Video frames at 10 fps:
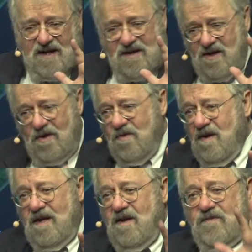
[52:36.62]
said, no,
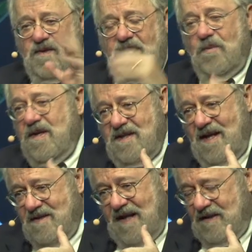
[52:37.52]
if you can't, we
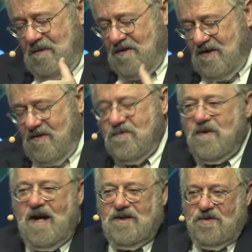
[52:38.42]
can't take them ourselves,
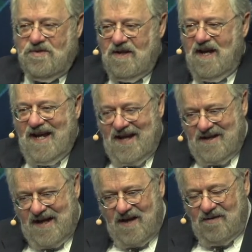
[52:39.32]
we're not using a
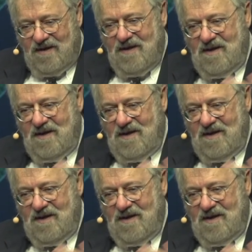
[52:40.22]
handout,